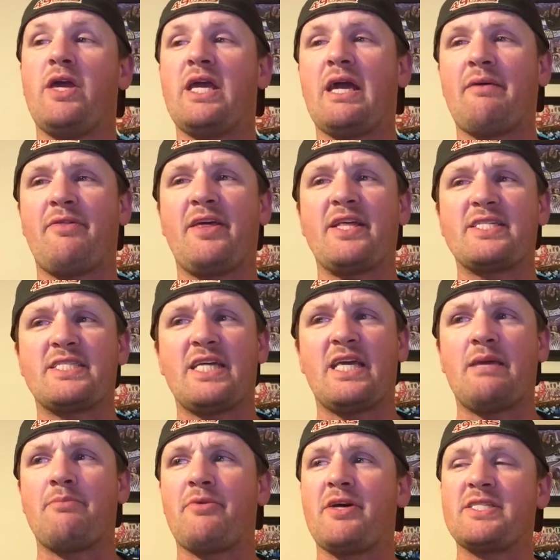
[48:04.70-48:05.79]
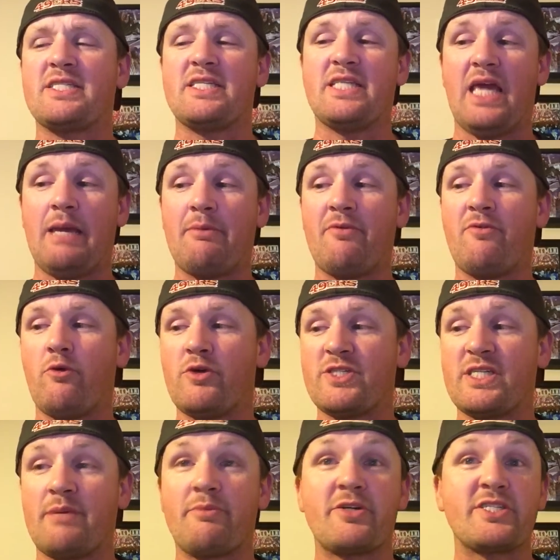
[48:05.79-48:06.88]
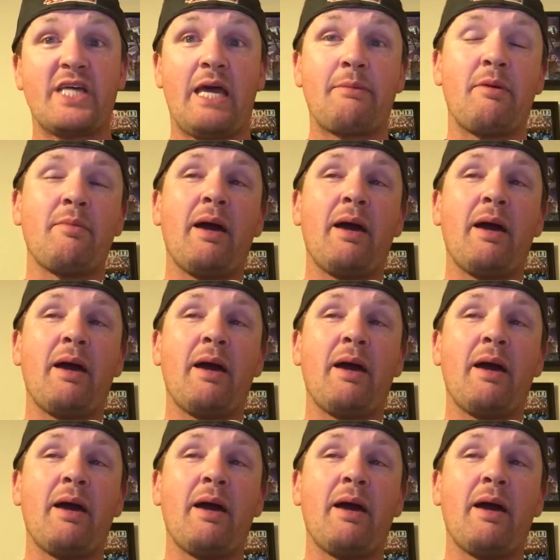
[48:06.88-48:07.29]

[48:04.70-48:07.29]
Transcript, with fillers: week, I think it's taking place the day before SummerSlam.